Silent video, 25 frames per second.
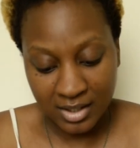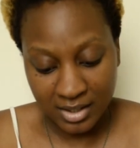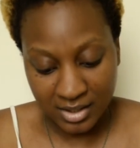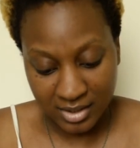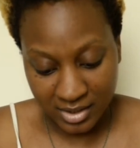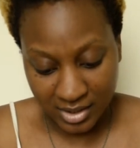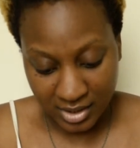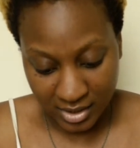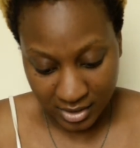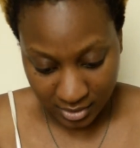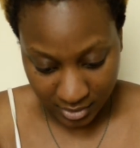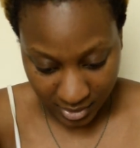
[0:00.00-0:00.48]

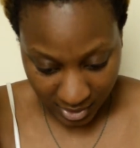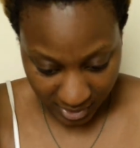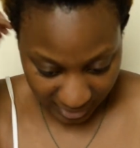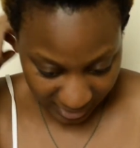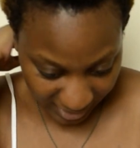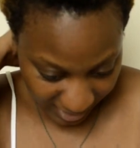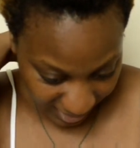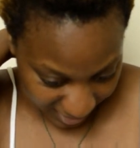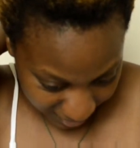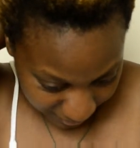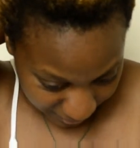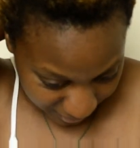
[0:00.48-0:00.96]
Now, I
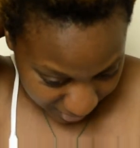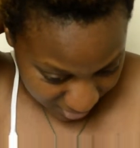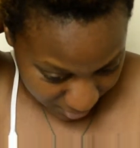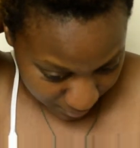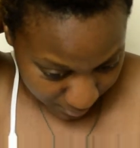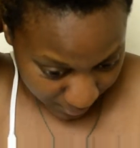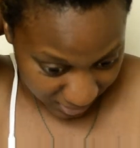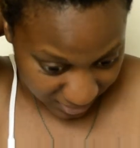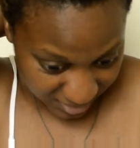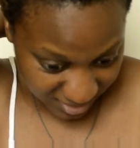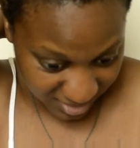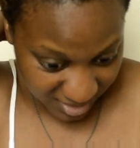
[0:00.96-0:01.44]
kind of
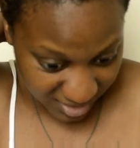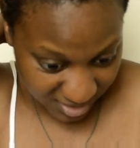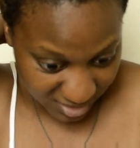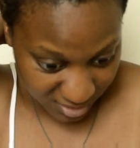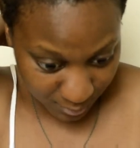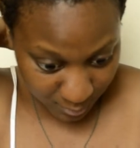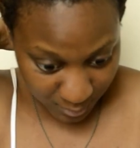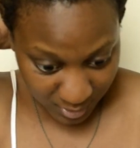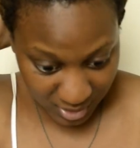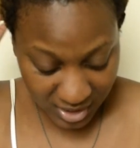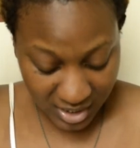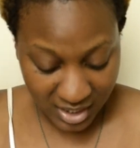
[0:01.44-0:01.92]
expected it to
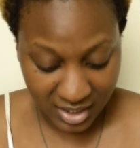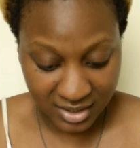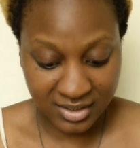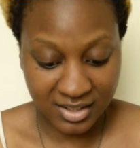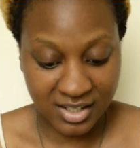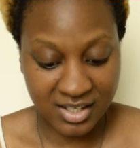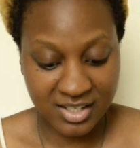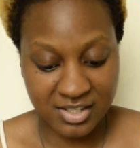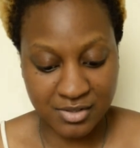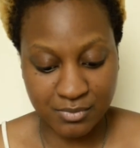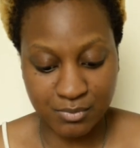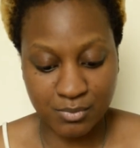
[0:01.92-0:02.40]
be a
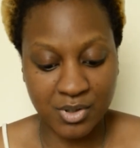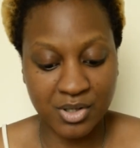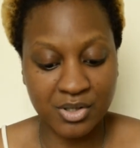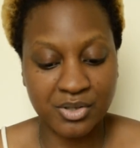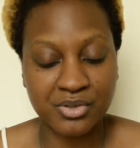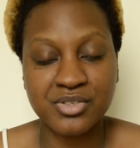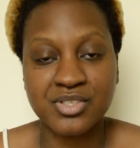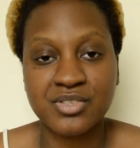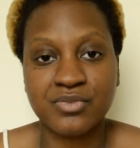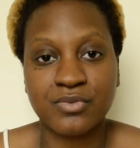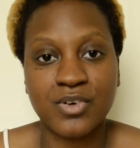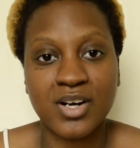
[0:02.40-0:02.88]
nice
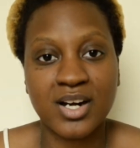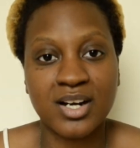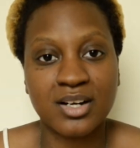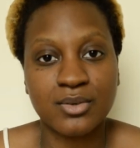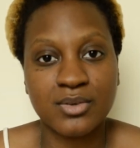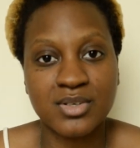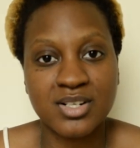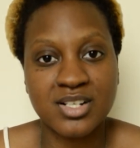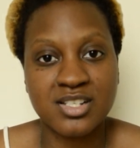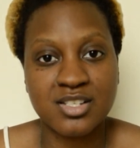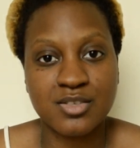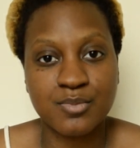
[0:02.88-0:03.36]
rose
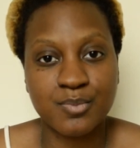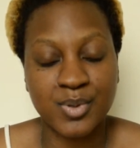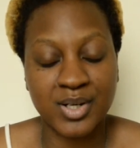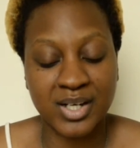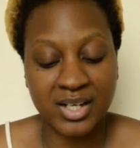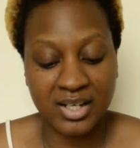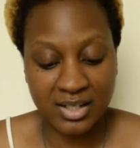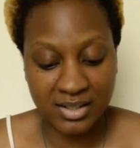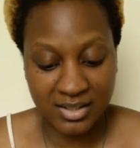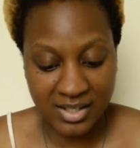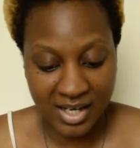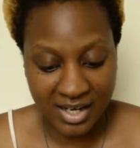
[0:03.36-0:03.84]
fragrance,
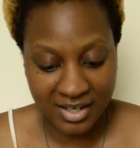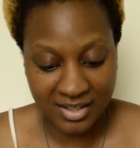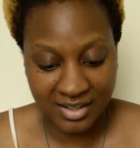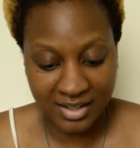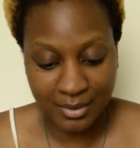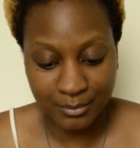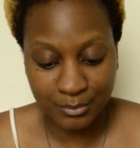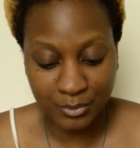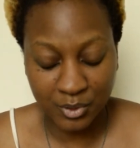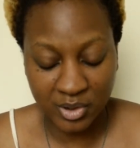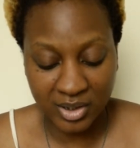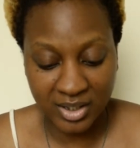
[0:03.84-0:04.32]
but now that
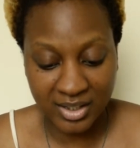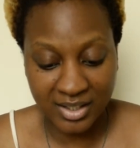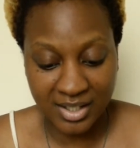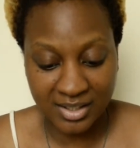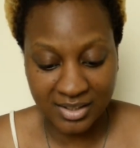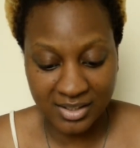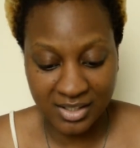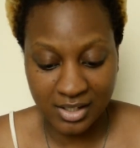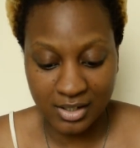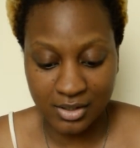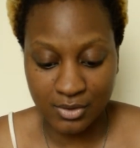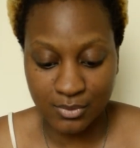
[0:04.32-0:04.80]
I'm looking at
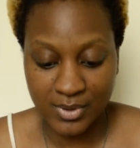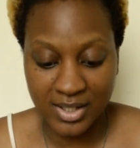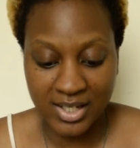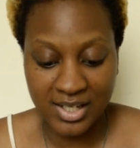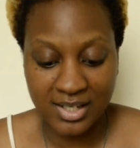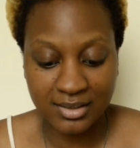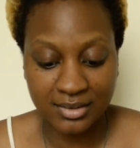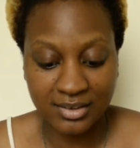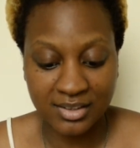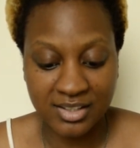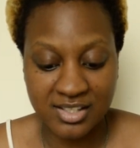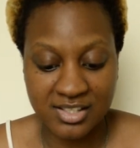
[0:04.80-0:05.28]
the
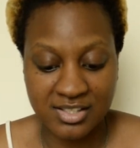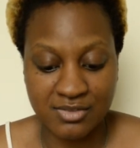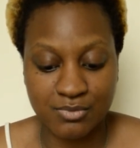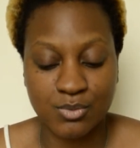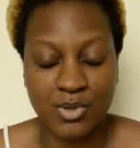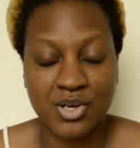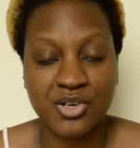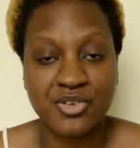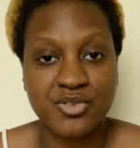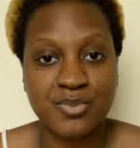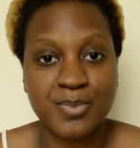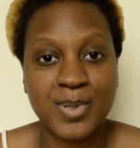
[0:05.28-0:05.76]
ingredient list,
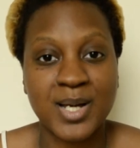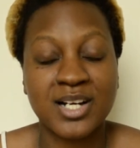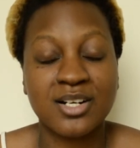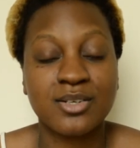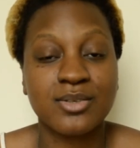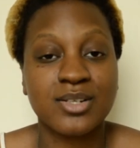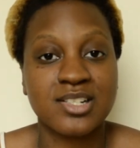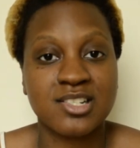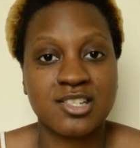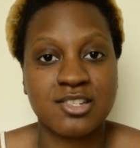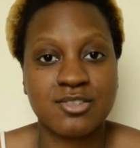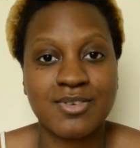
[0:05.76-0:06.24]
rose petal
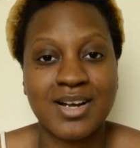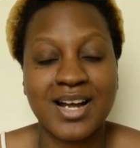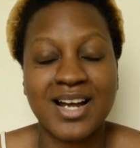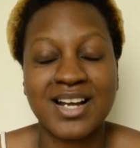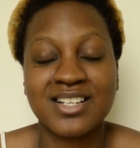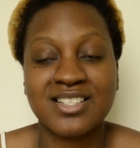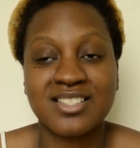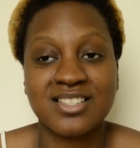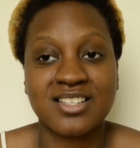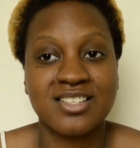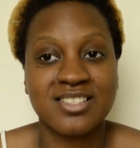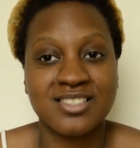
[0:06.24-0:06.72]

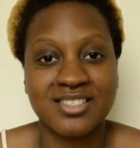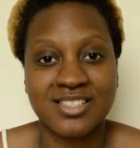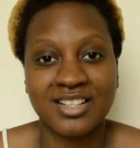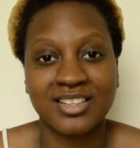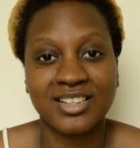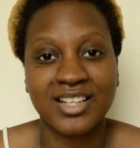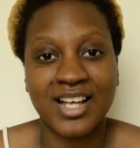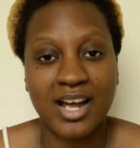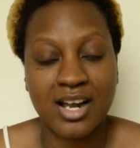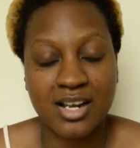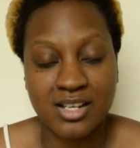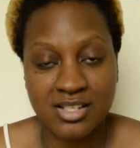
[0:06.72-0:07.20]
extract is the
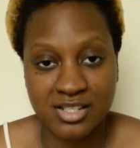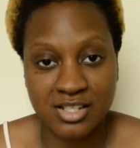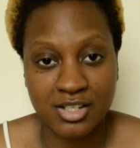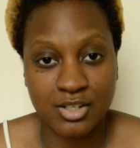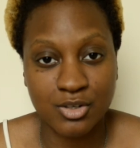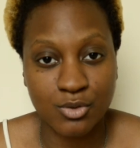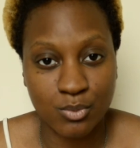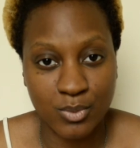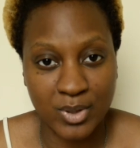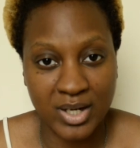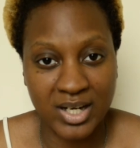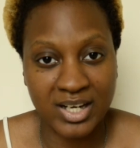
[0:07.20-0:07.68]
last
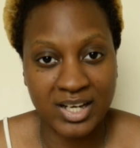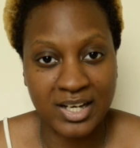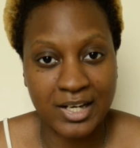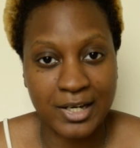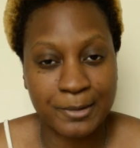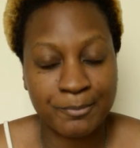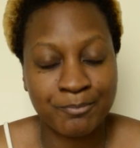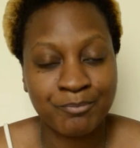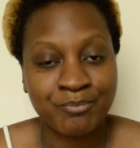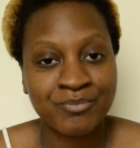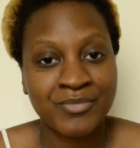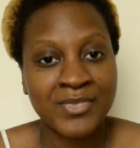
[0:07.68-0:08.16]

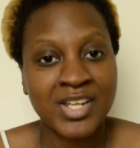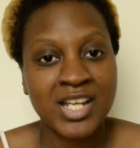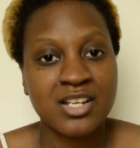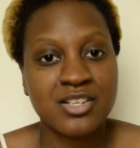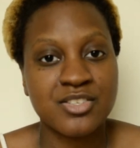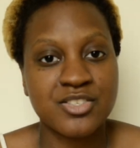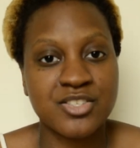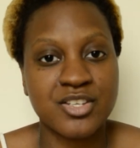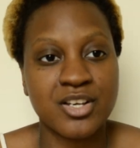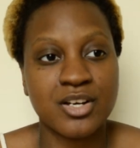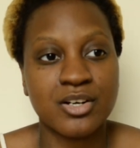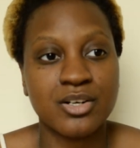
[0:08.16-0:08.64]
ingredient.
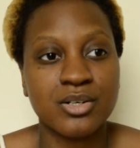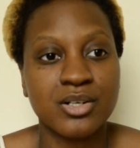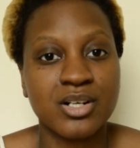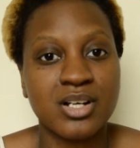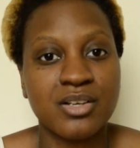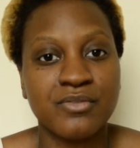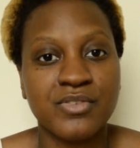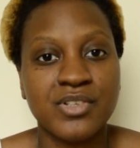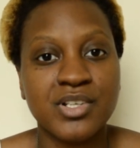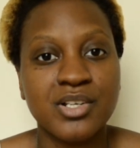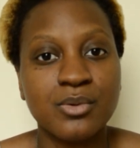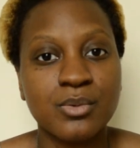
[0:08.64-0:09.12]
So
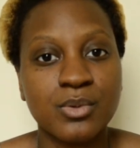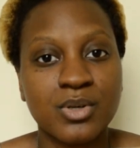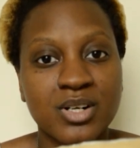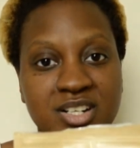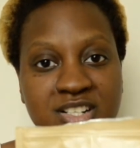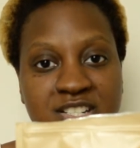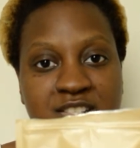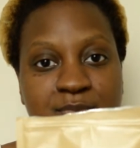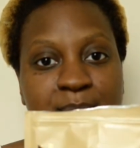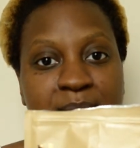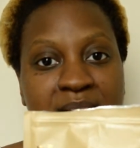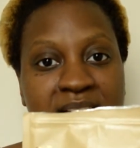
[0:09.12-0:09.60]
if you were
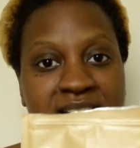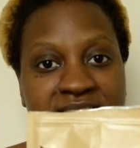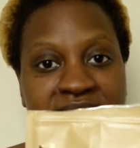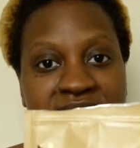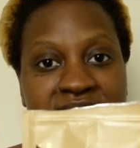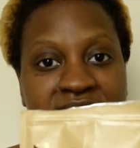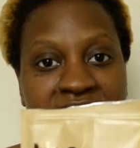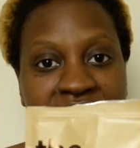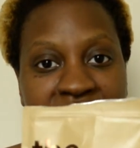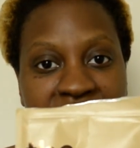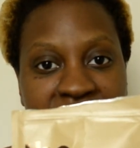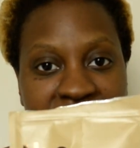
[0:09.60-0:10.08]

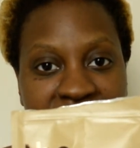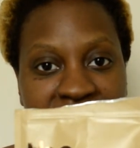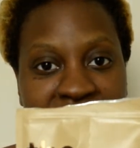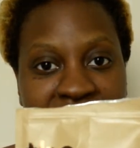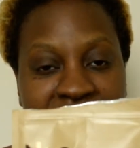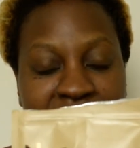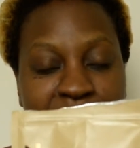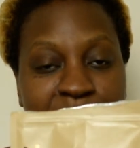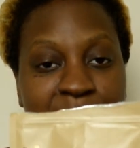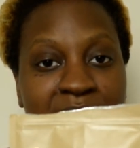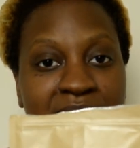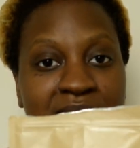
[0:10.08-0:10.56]
expecting this to
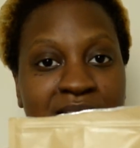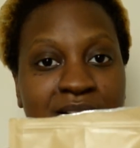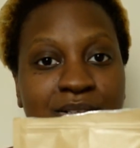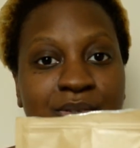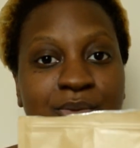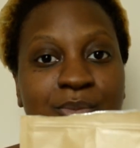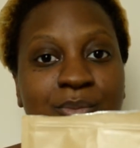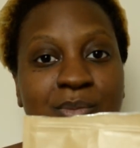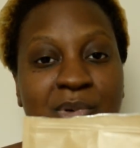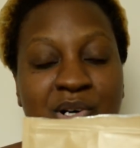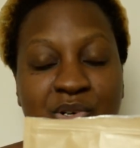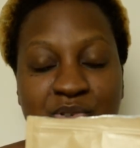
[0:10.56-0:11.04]

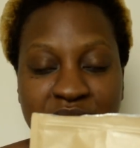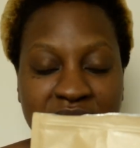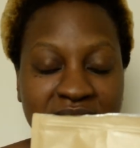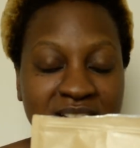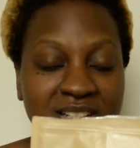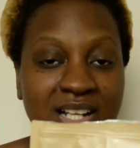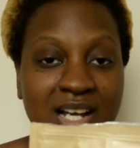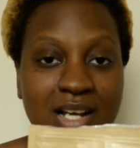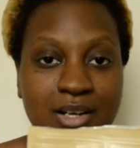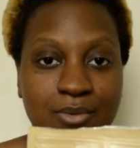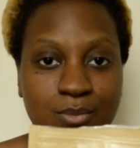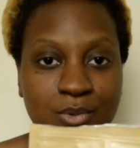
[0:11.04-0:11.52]
smell mostly
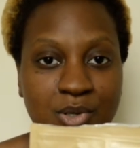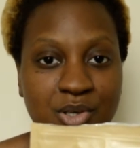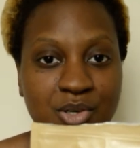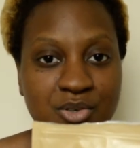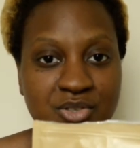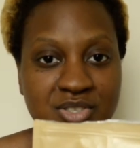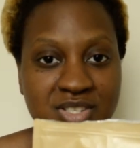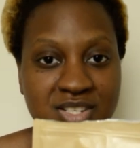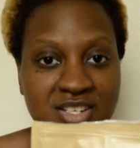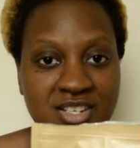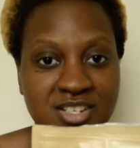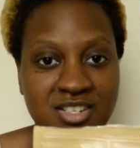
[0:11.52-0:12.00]
like
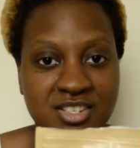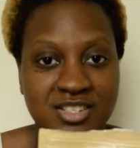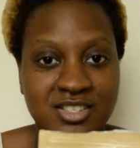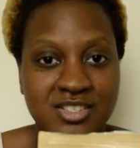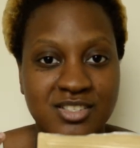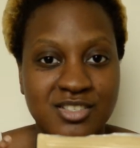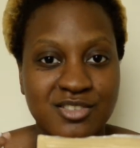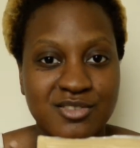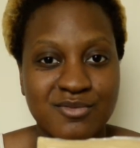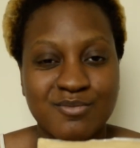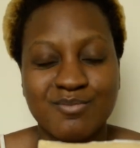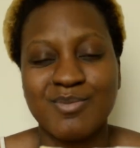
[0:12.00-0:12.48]
roses,
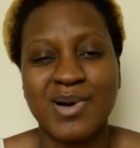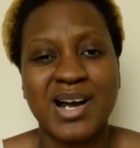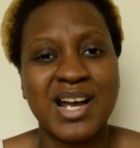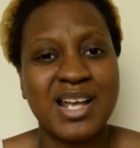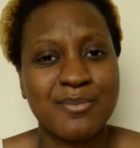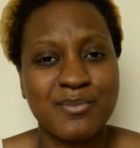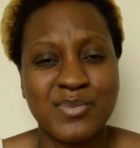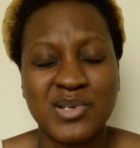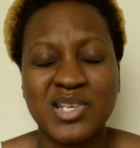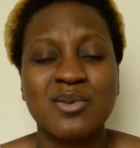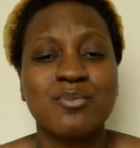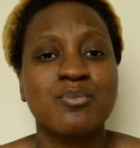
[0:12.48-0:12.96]
you
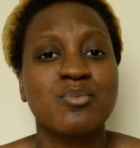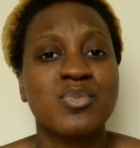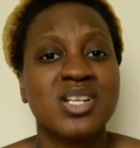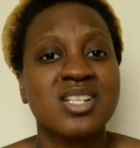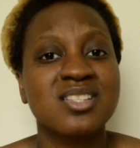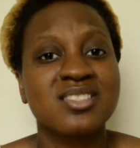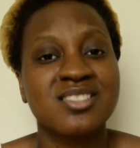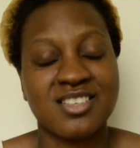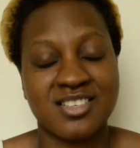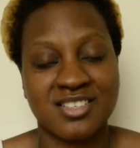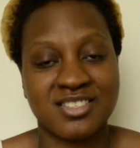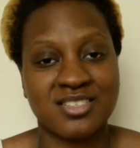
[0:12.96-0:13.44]
might be a
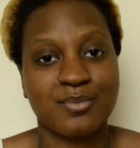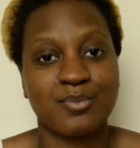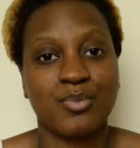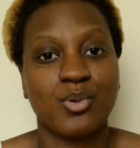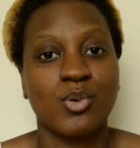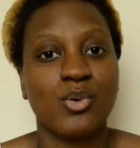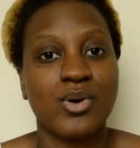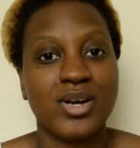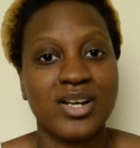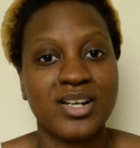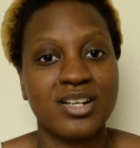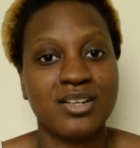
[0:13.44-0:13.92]
bit
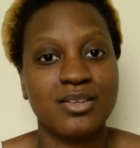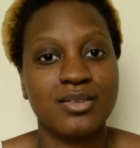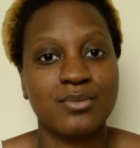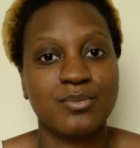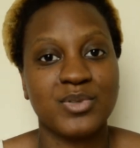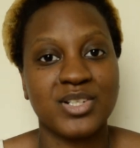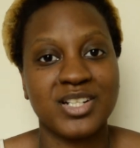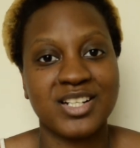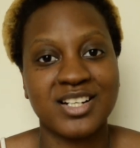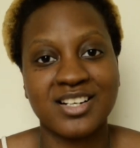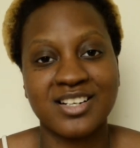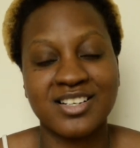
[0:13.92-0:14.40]
disappointed
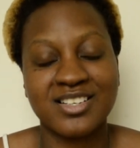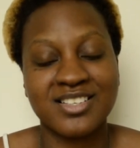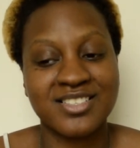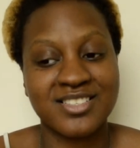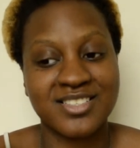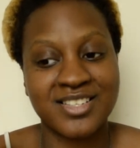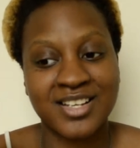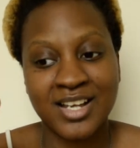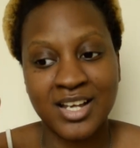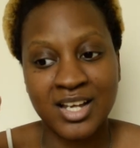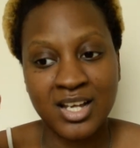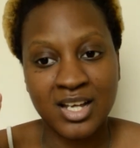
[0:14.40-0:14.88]
because